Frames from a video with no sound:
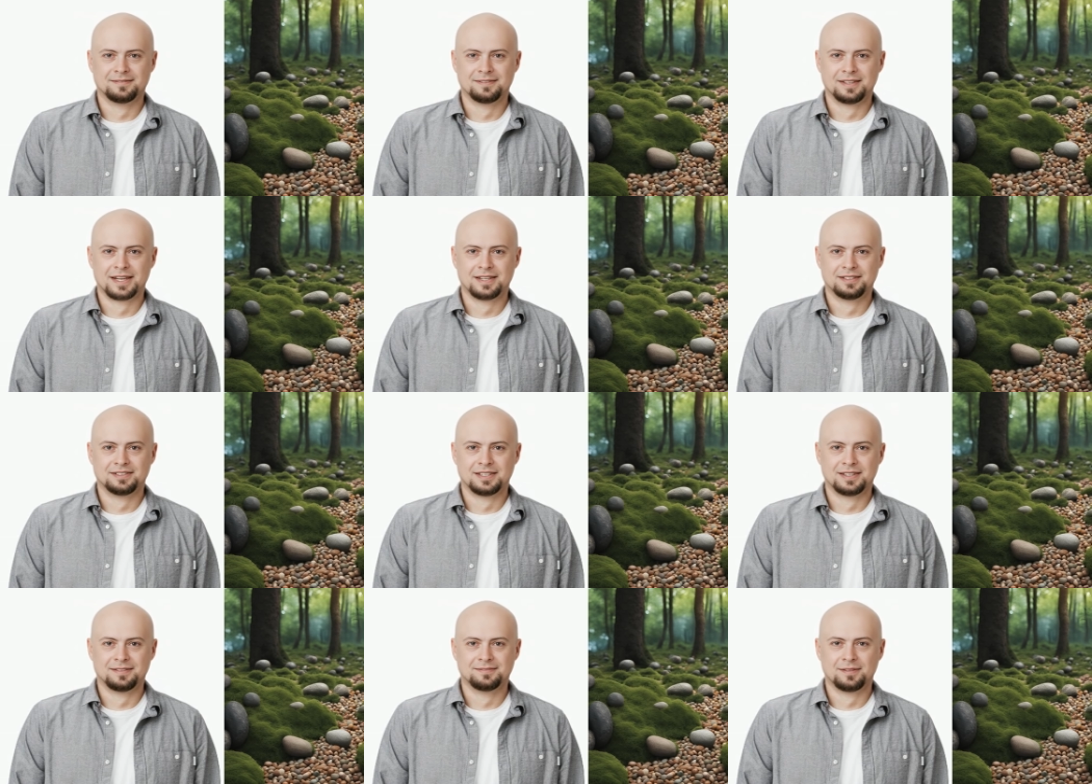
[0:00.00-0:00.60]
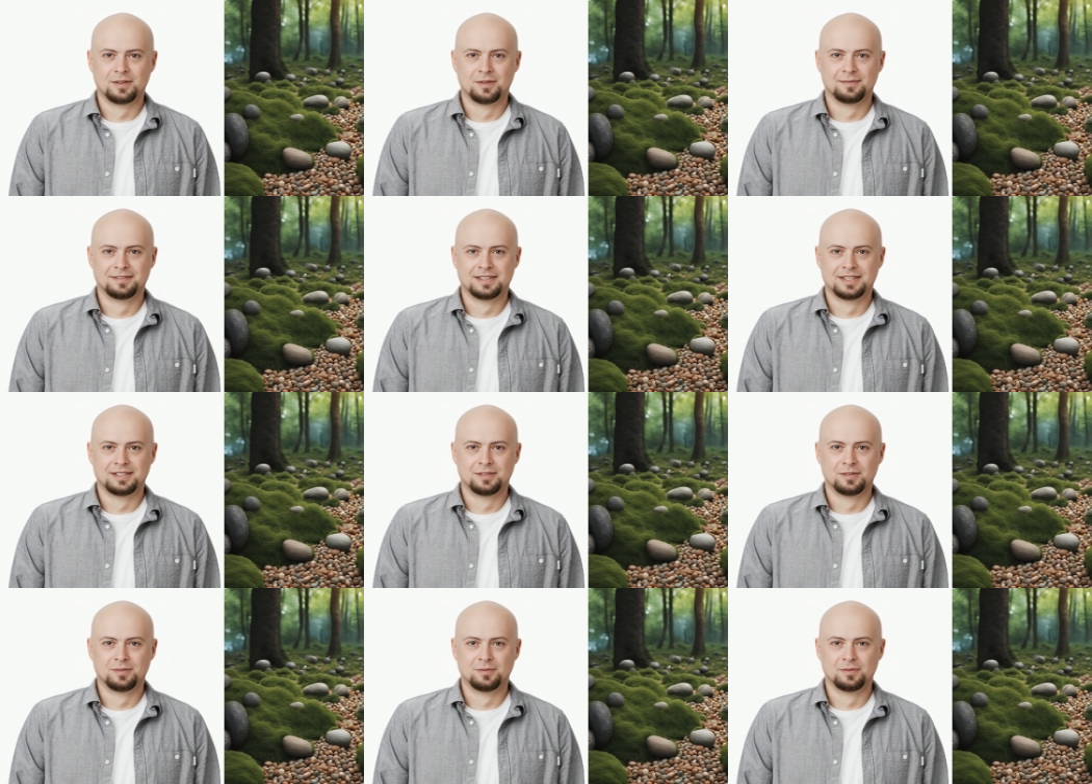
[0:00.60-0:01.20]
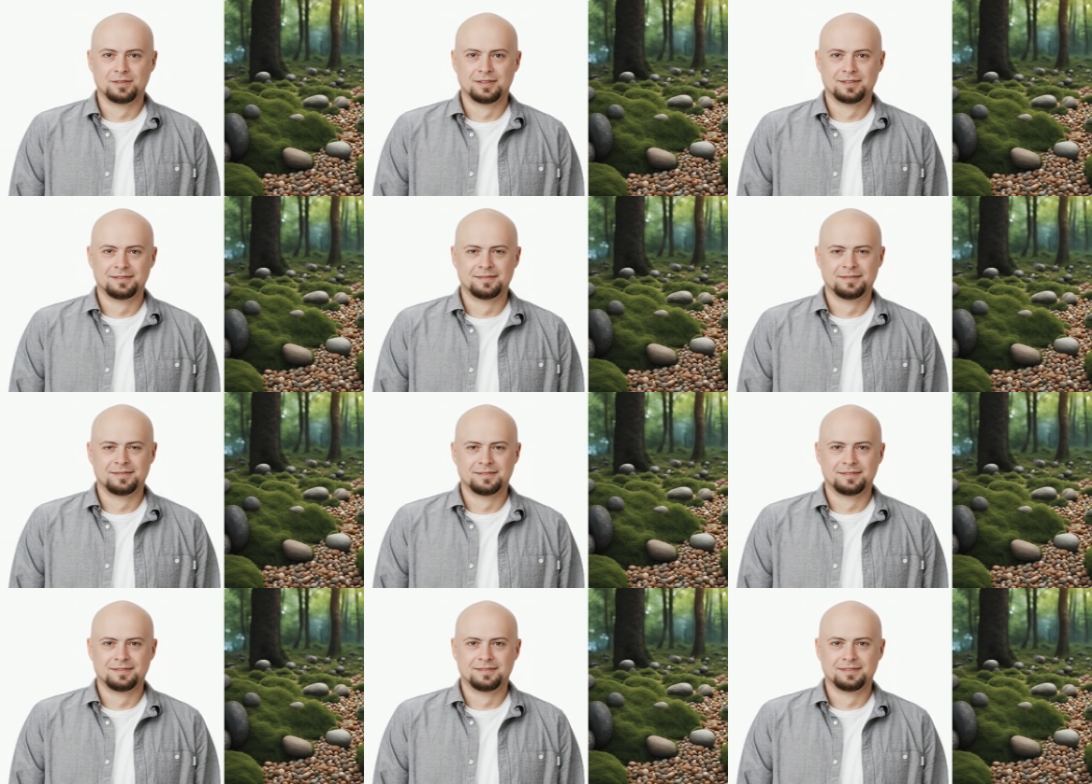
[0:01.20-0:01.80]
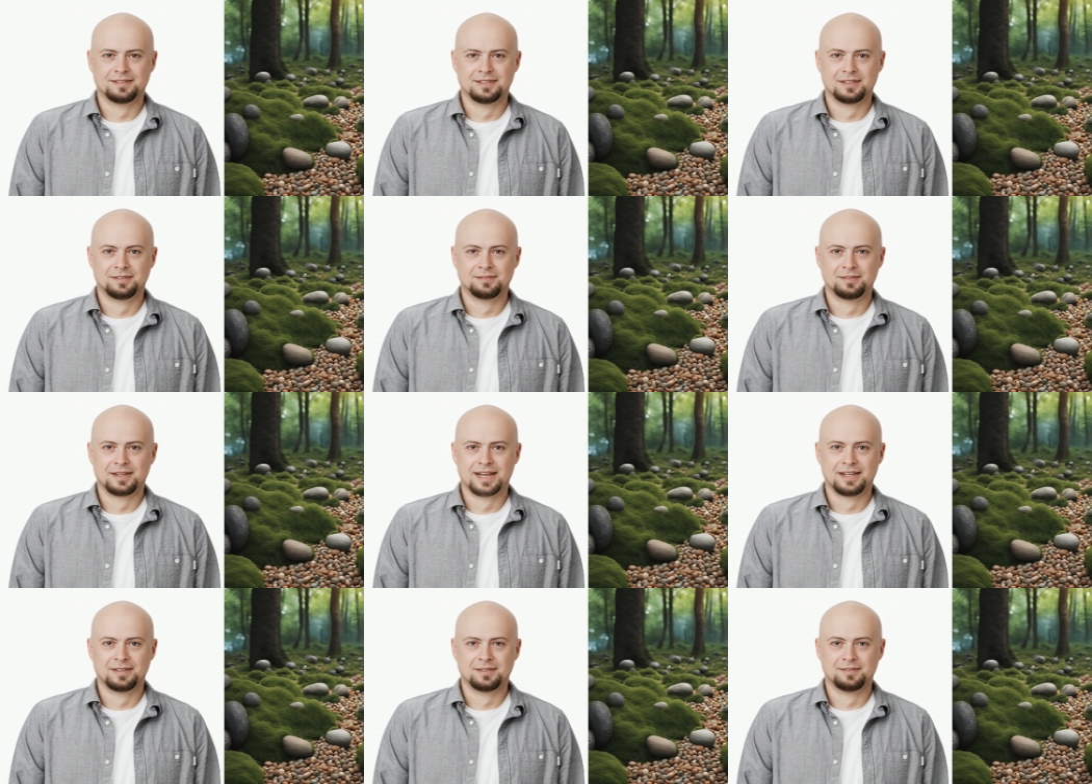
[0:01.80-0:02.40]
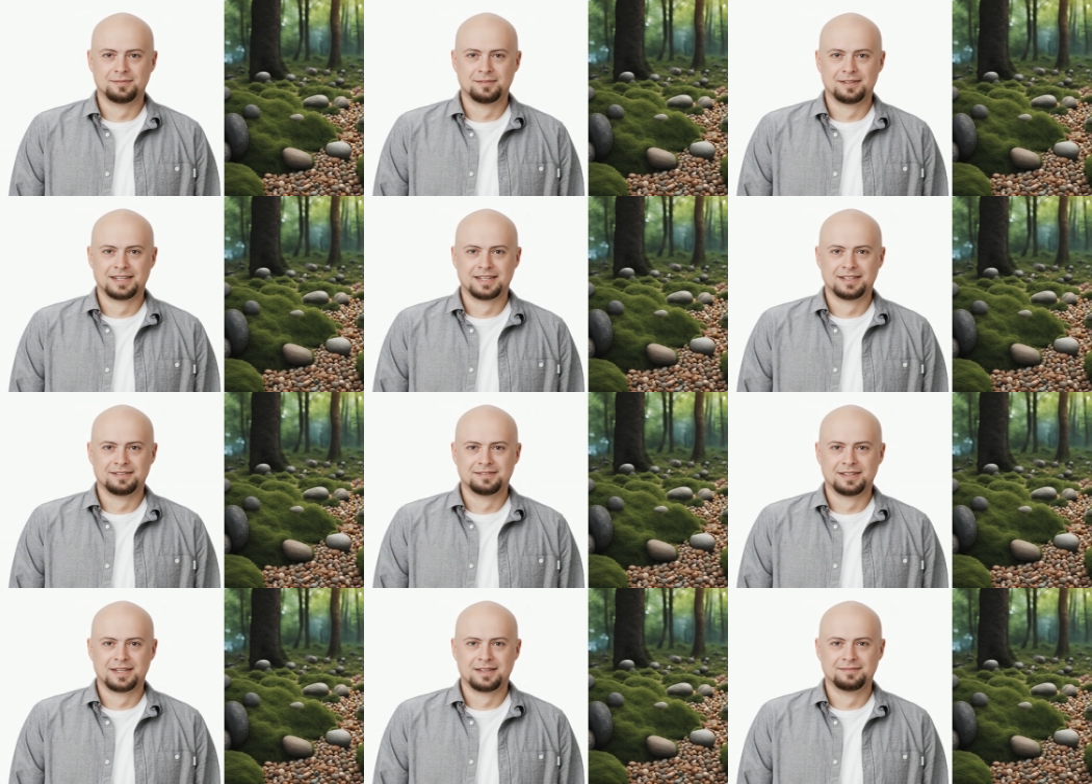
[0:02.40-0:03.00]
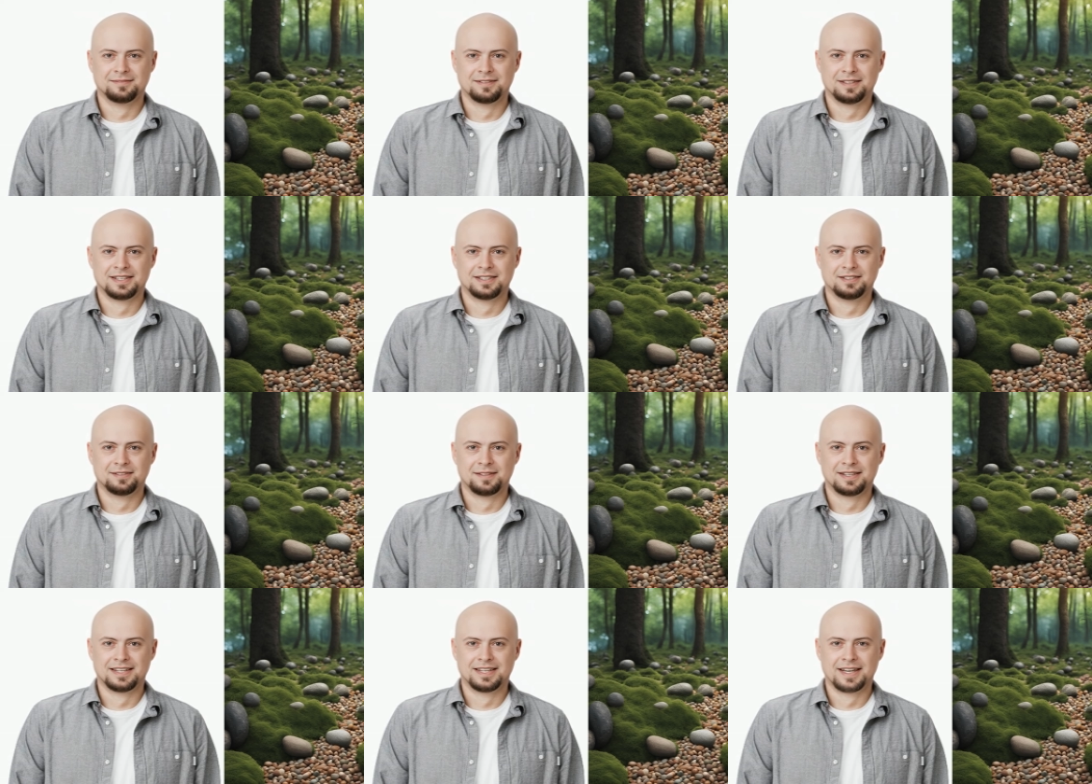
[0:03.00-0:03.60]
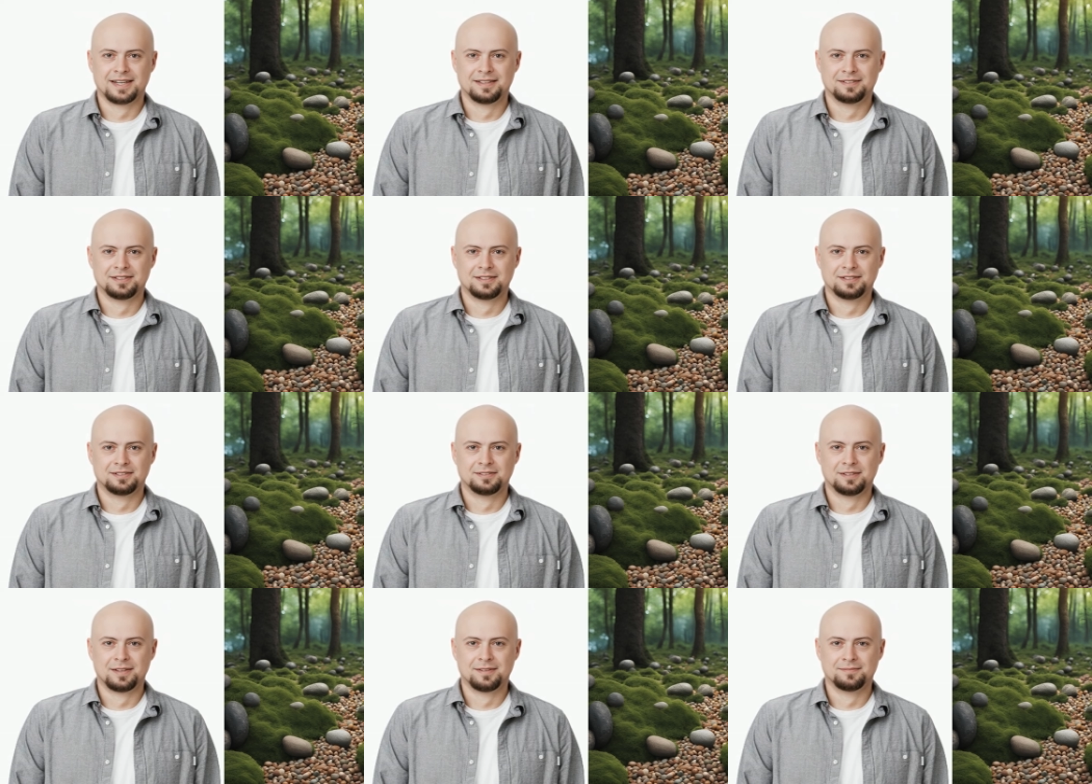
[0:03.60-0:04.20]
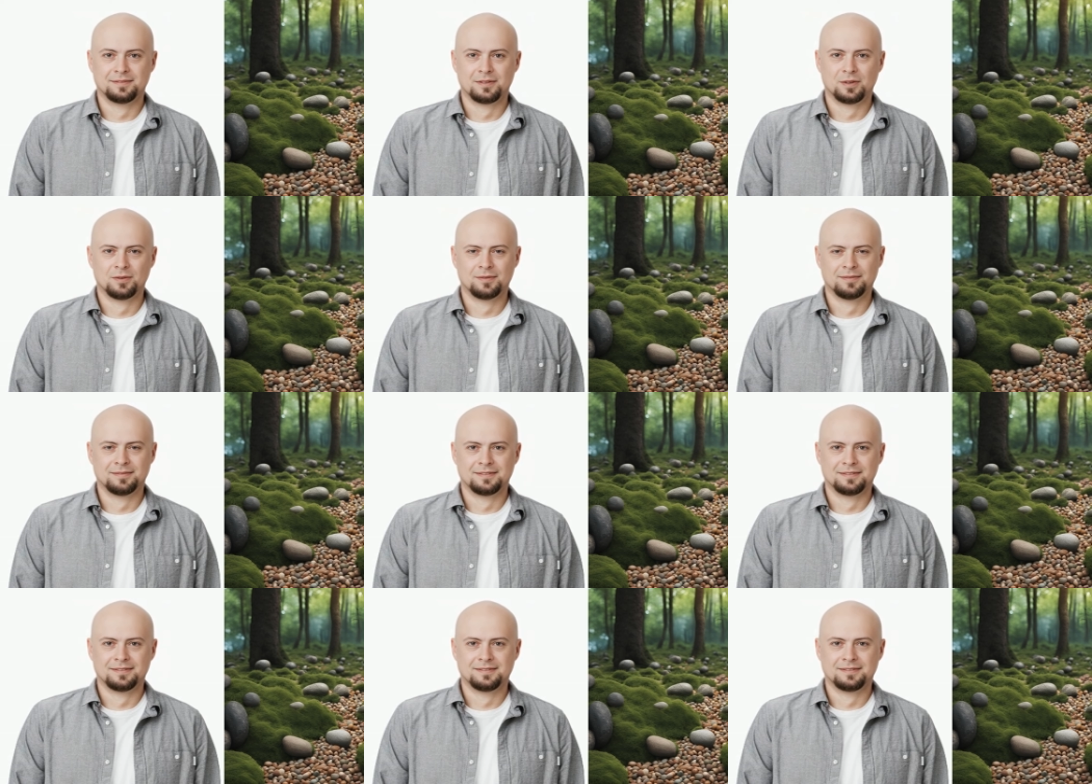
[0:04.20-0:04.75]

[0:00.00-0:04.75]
As if on cue, the ground beneath their feet began to tremble.